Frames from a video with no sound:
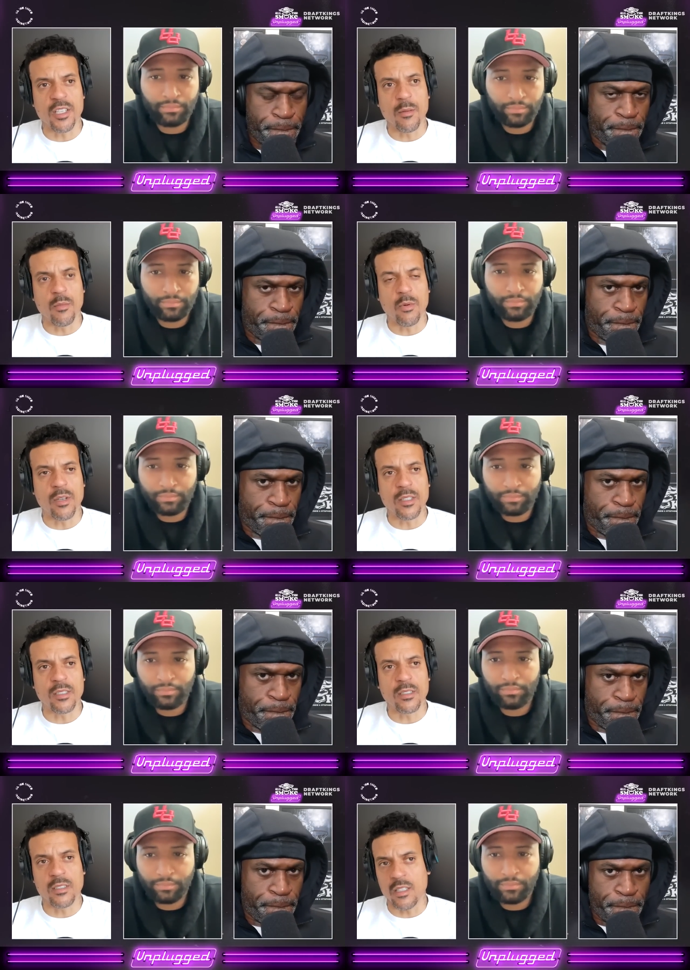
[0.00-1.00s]
Speaker 1: them
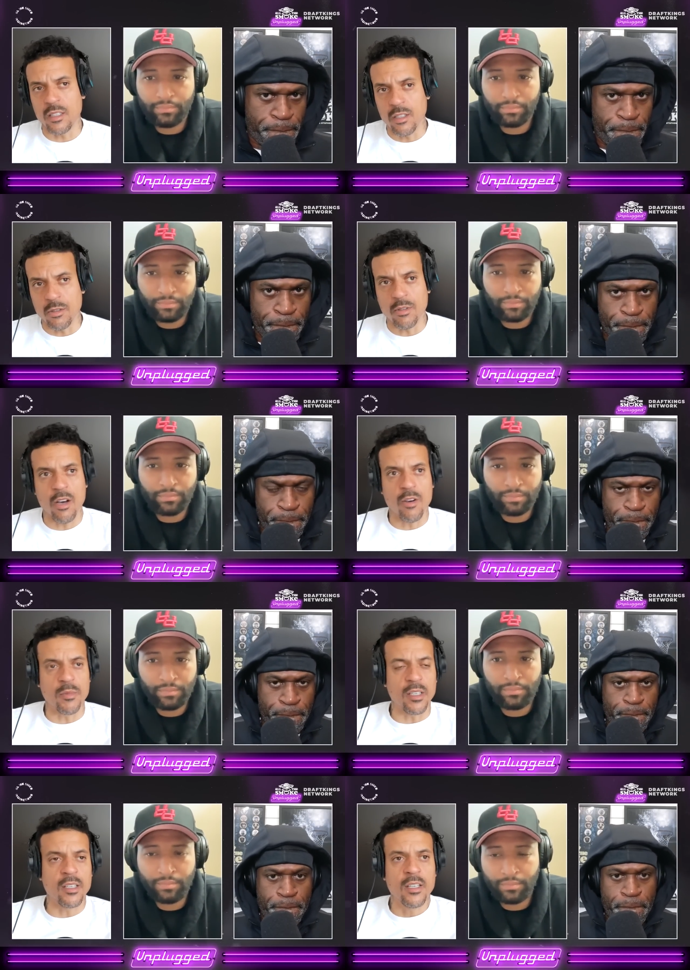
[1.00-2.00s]
boys, T. Lue, the
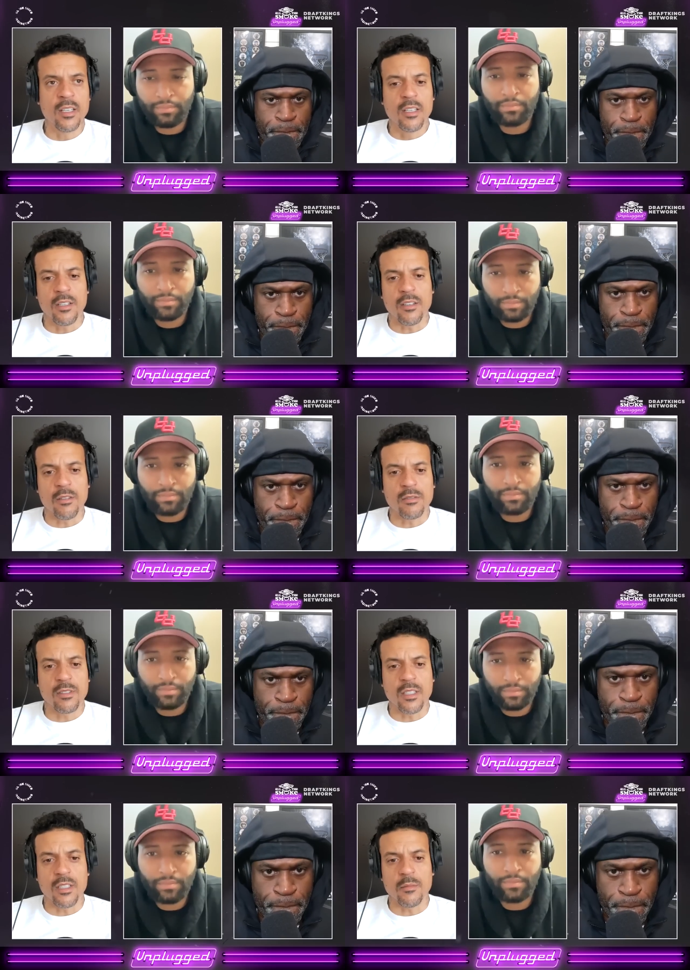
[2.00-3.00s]
homie, you know,
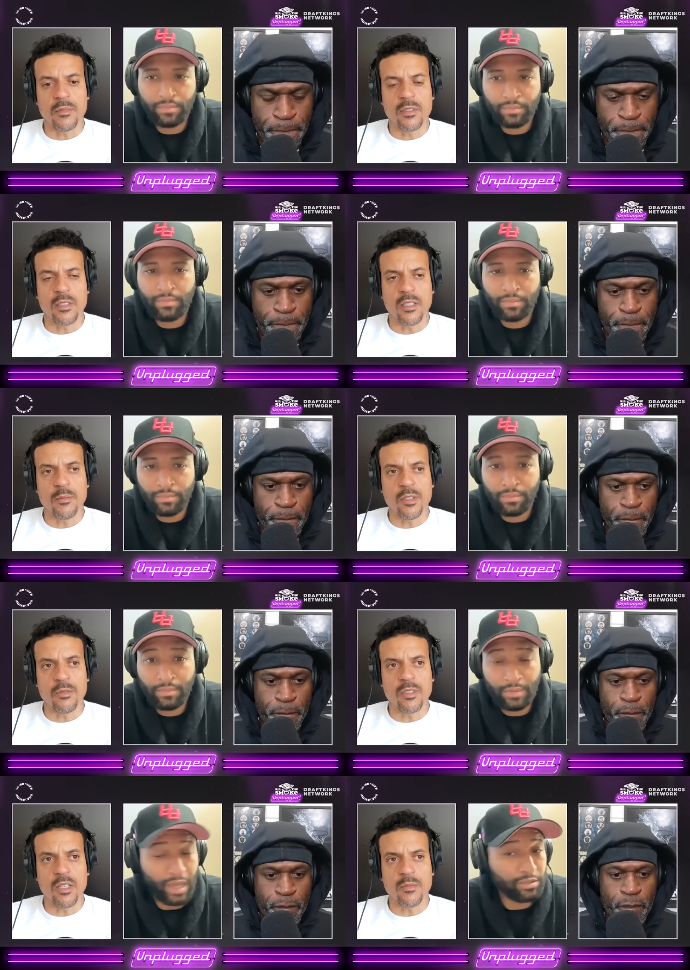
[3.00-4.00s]
see them see them do
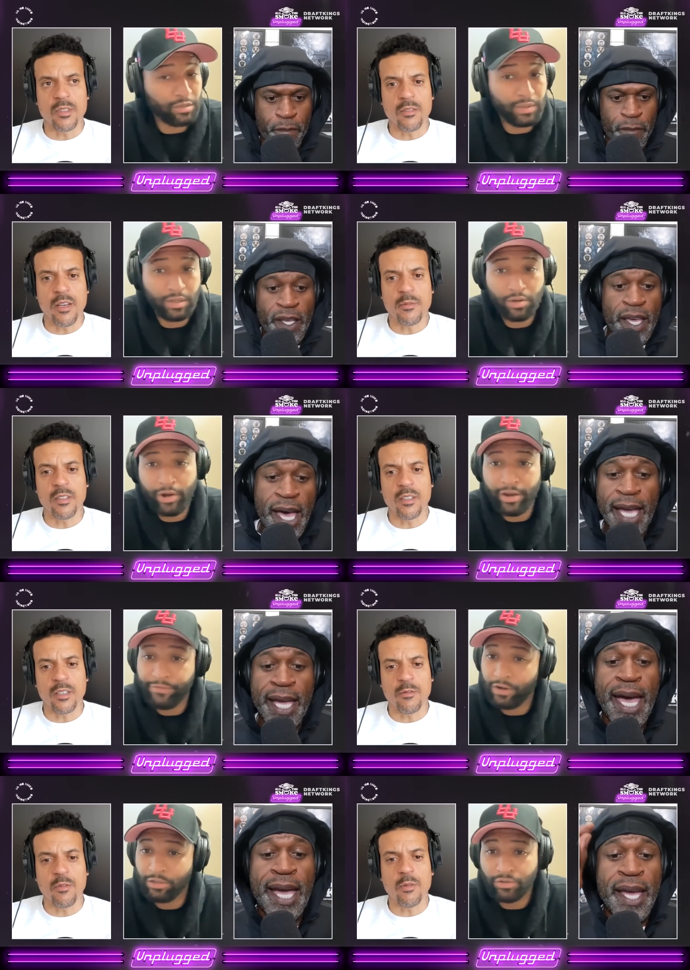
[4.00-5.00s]
something. So hey,
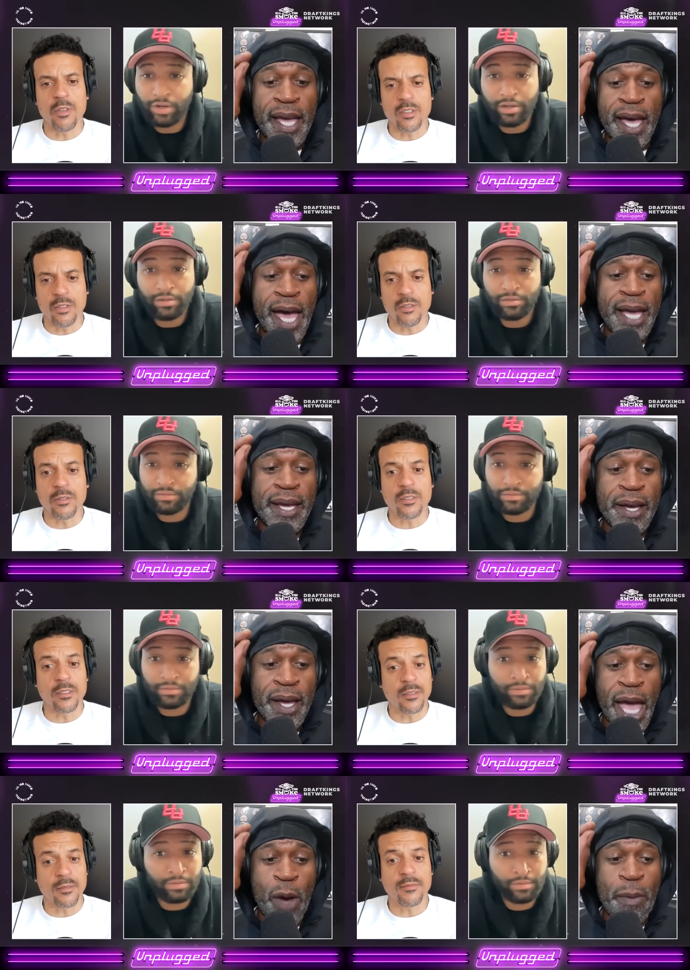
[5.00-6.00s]
hey, hey, hey,
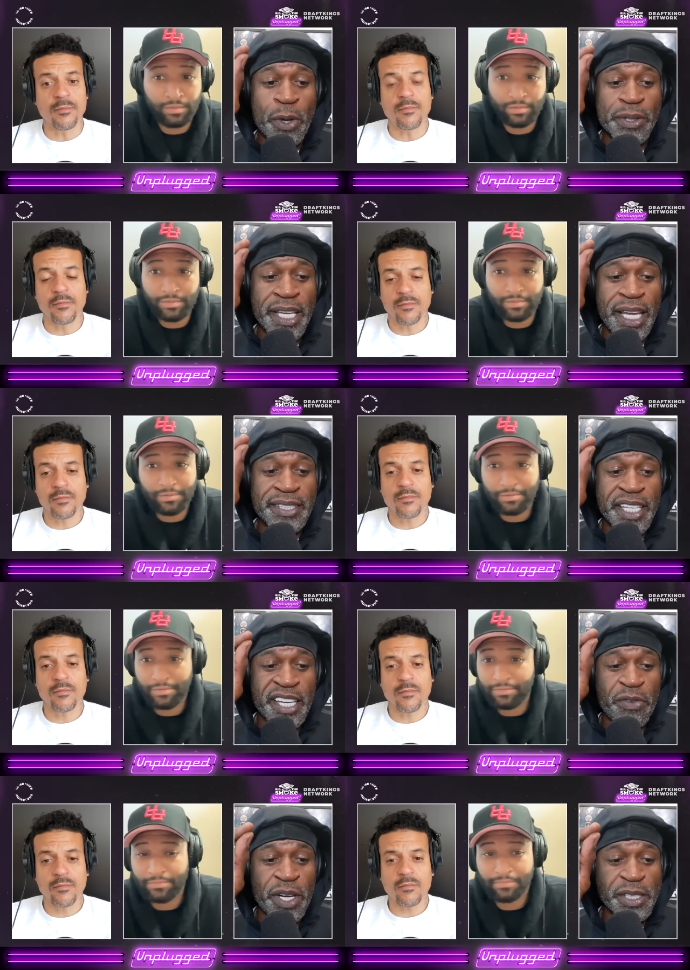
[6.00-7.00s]
hey, one
Speaker 2: more thing to
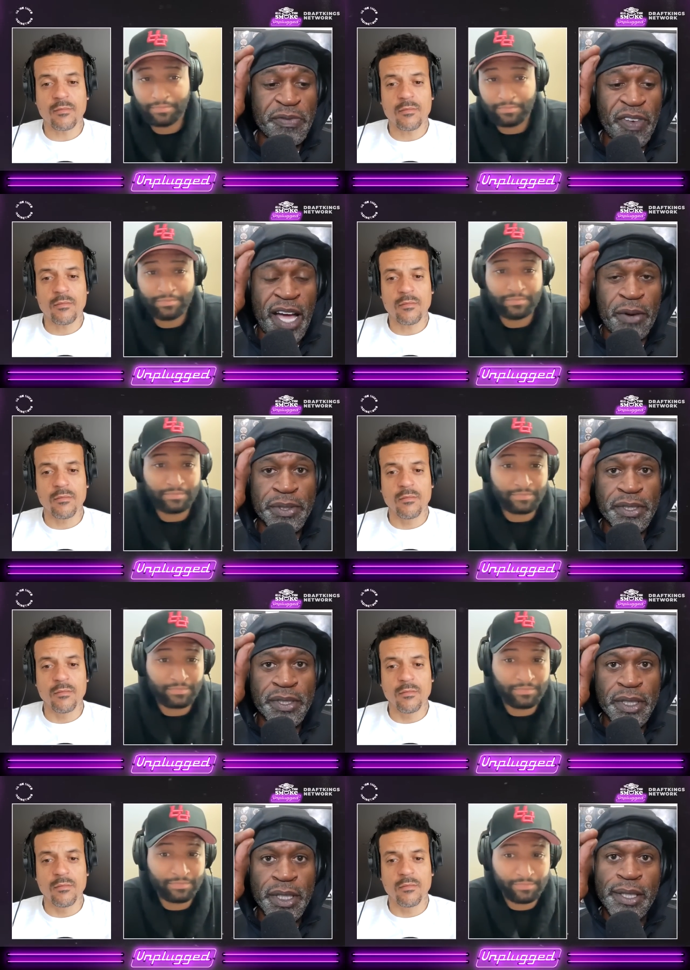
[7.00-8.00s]
give Russ his flowers.
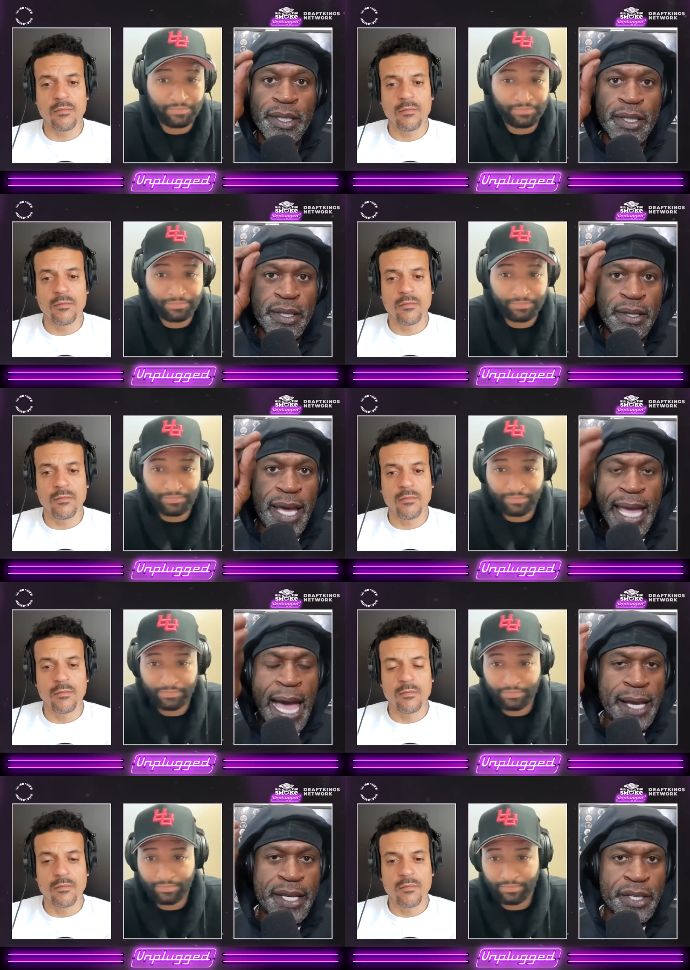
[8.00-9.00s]

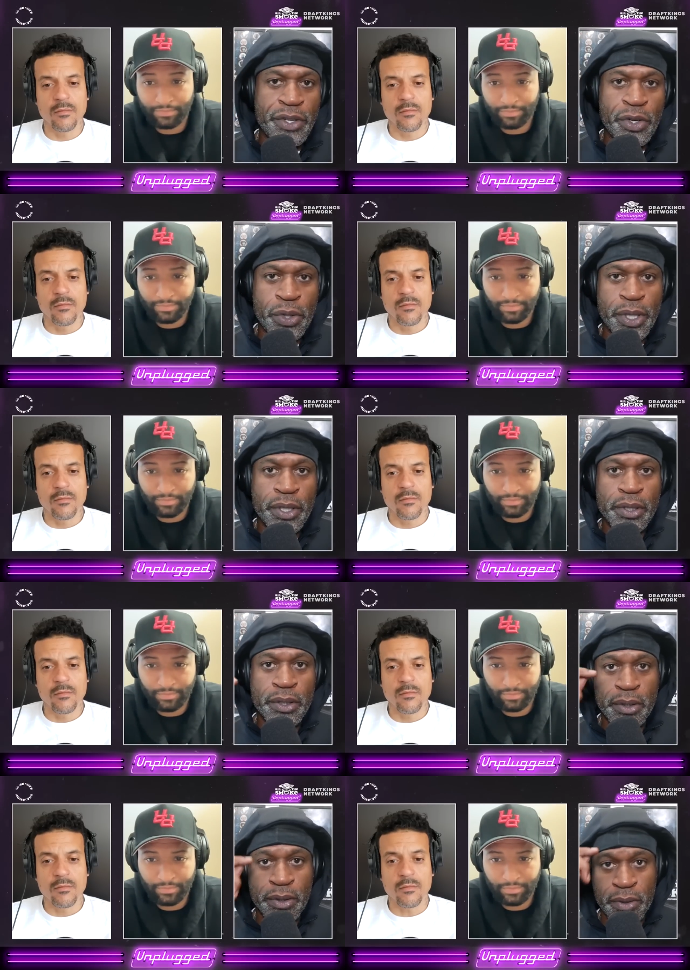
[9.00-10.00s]
AI couldn't do it.
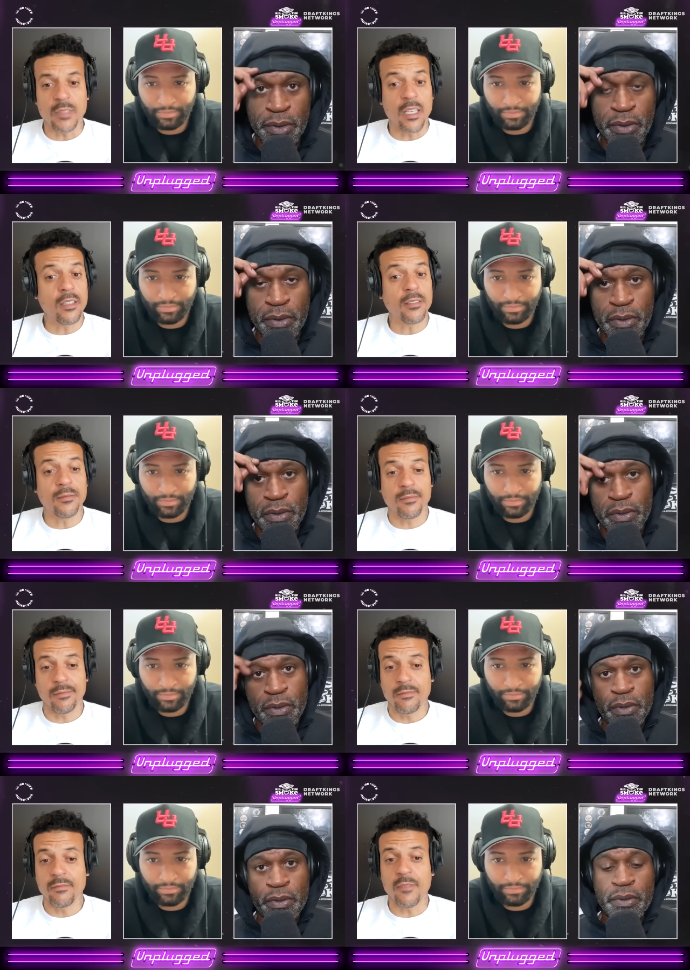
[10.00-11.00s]
Speaker 1: Yeah,
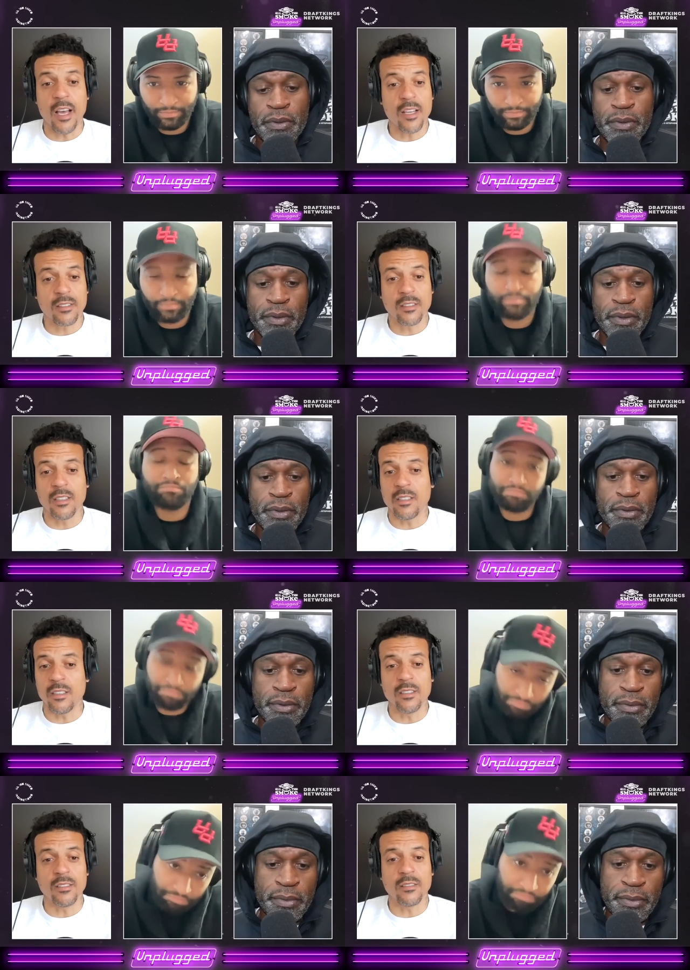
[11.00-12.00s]
facts. He couldn't.